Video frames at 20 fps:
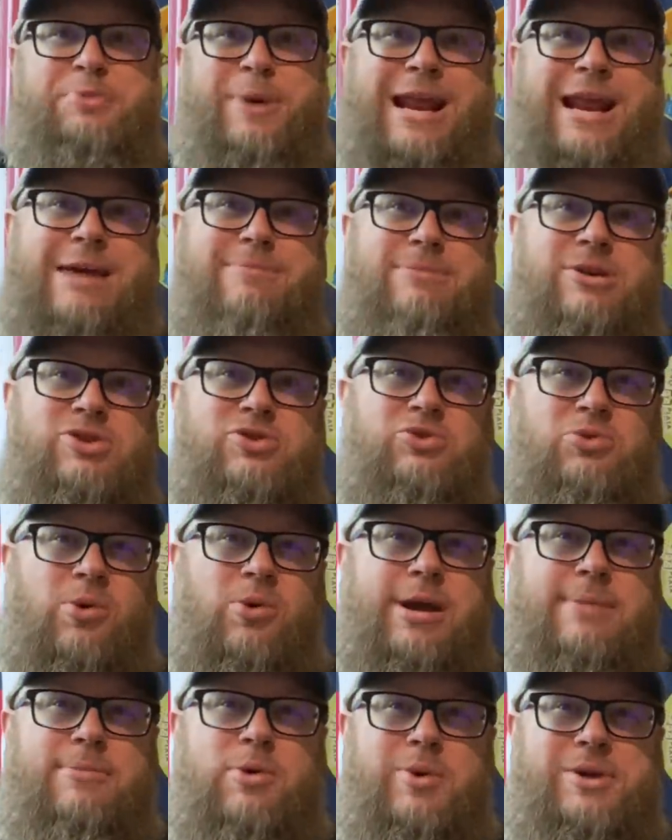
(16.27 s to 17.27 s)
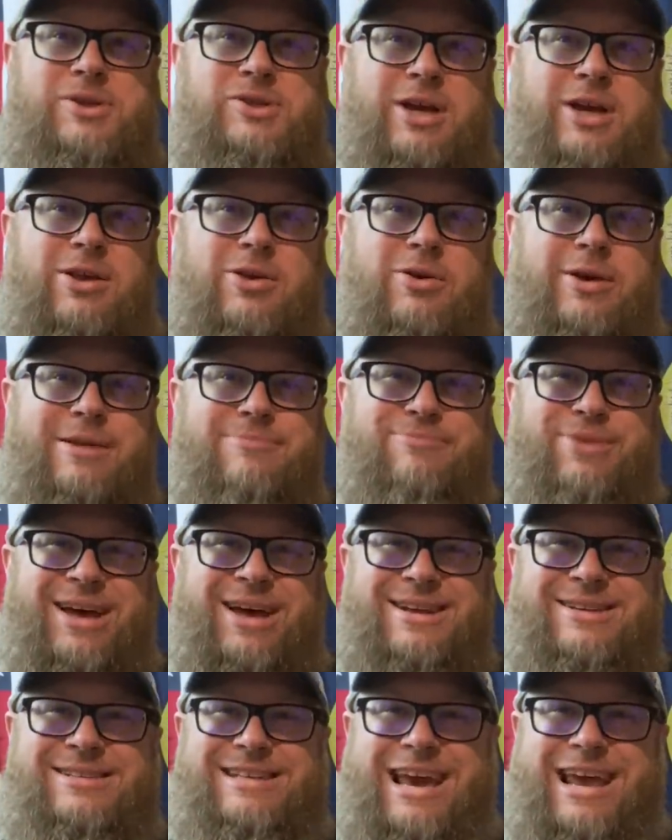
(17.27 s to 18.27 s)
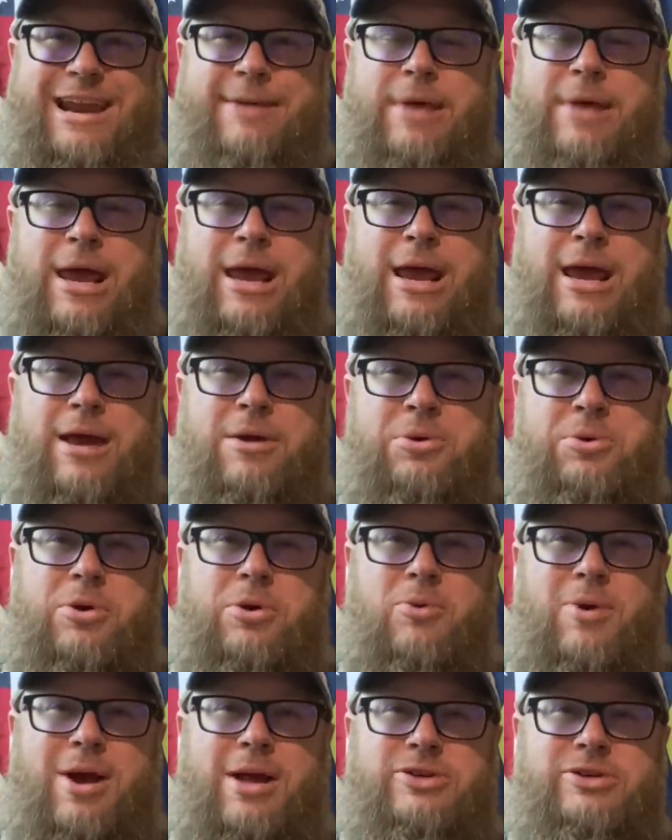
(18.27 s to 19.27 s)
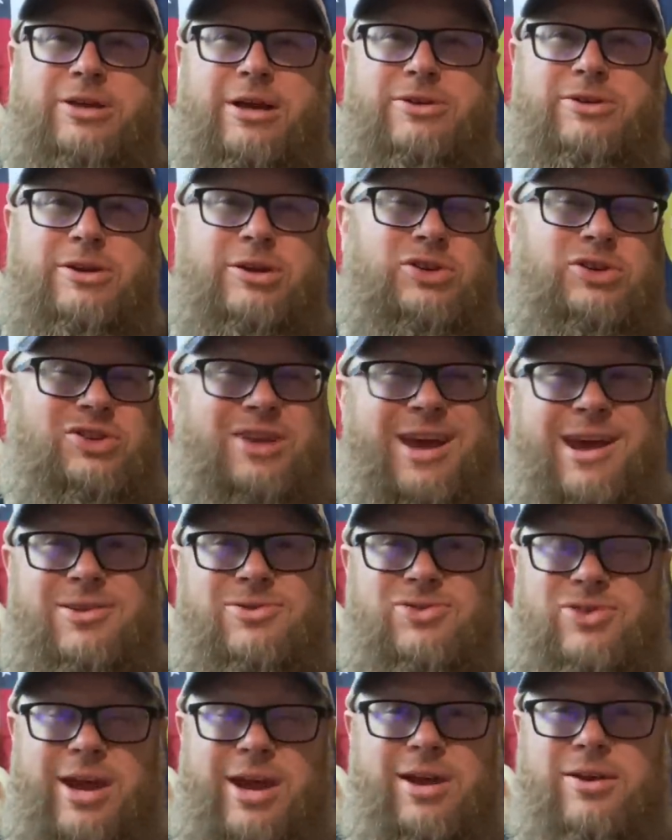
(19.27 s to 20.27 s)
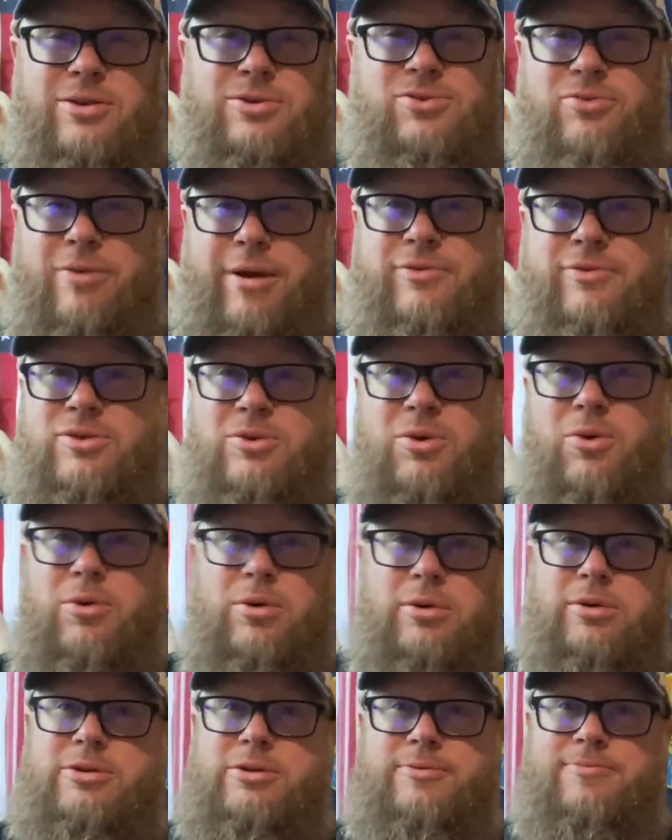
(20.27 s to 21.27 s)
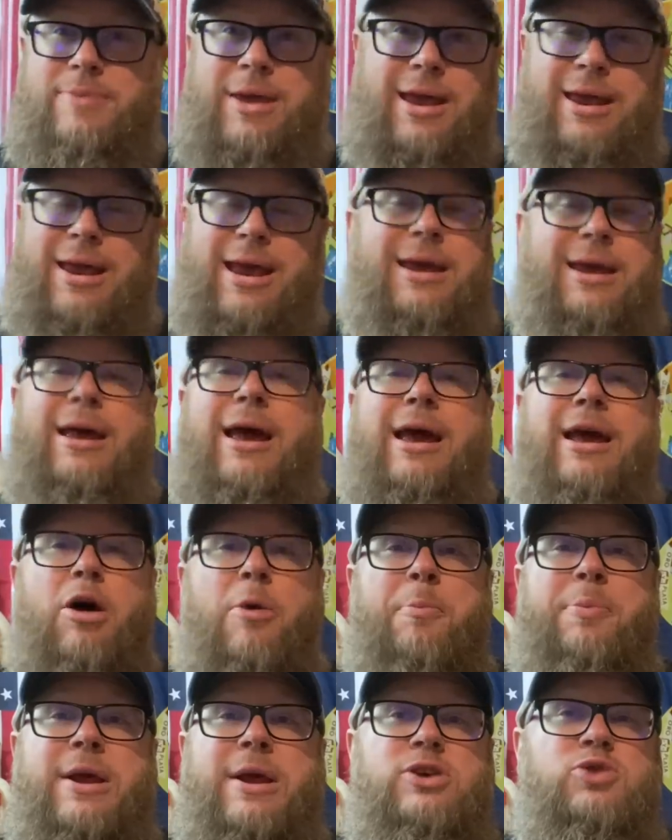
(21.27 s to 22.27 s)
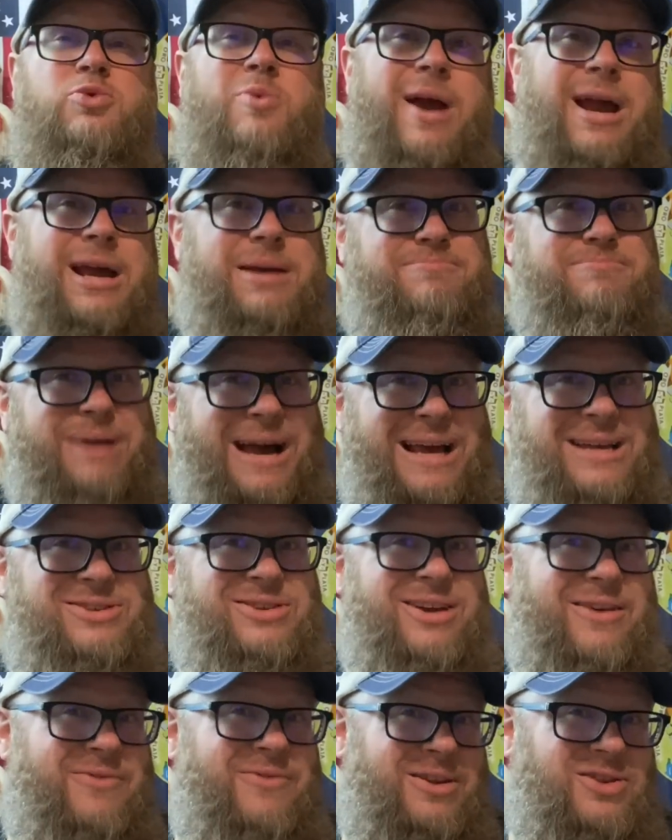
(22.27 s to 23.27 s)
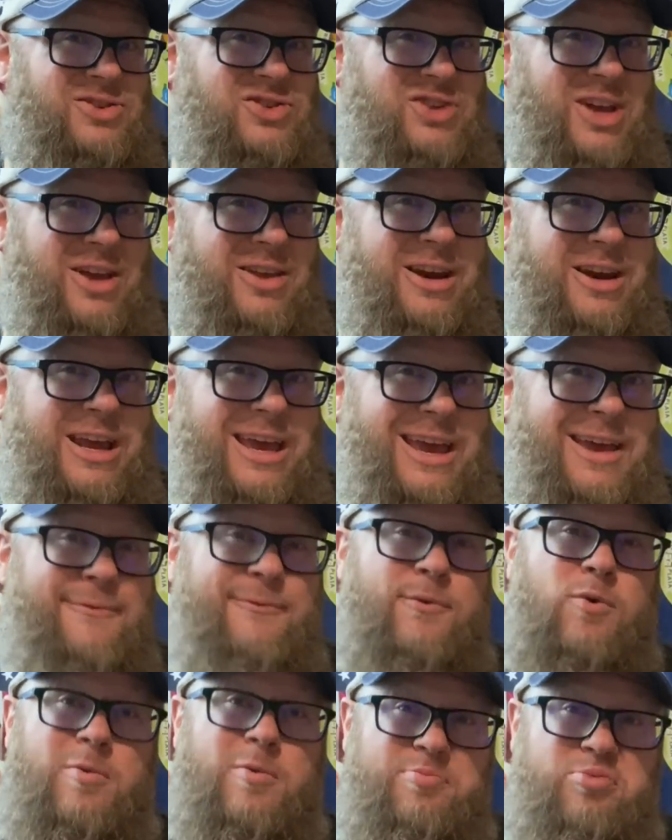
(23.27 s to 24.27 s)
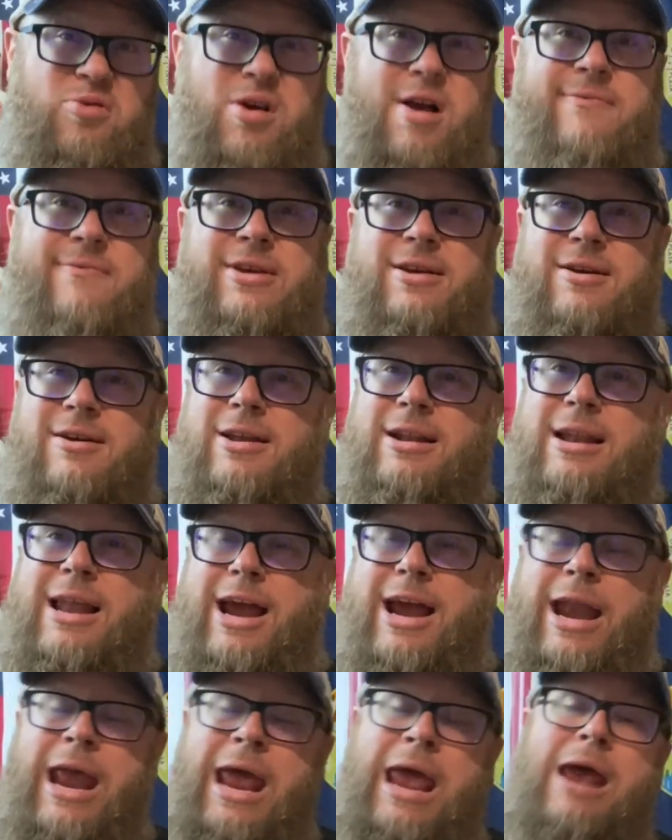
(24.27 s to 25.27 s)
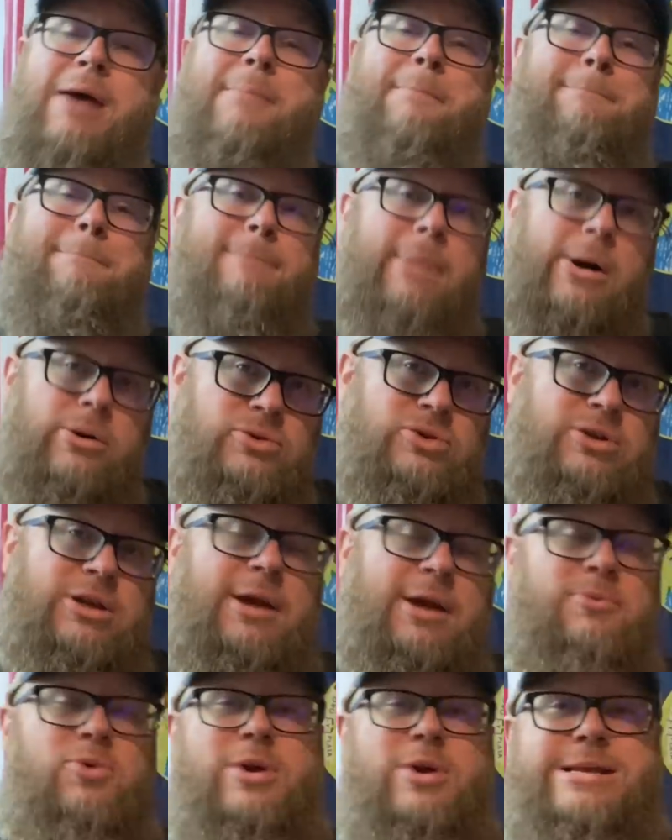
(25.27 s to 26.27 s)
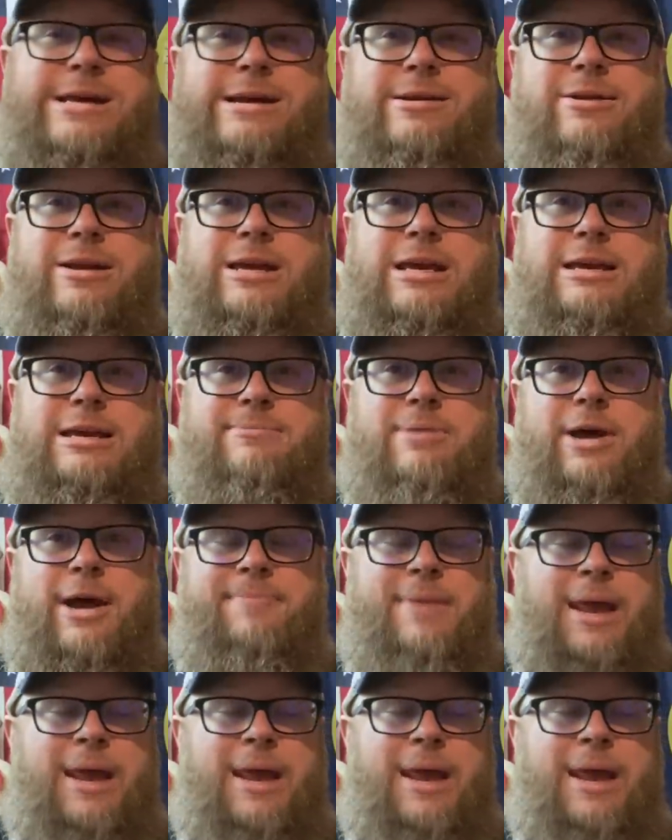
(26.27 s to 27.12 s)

My name is Troy. I'm a reseller in Montana. I go to garage sales and estate sales, thrift stores. I go places where I can buy stuff and sell it again for profit online. Mostly I'm doing that on eBay.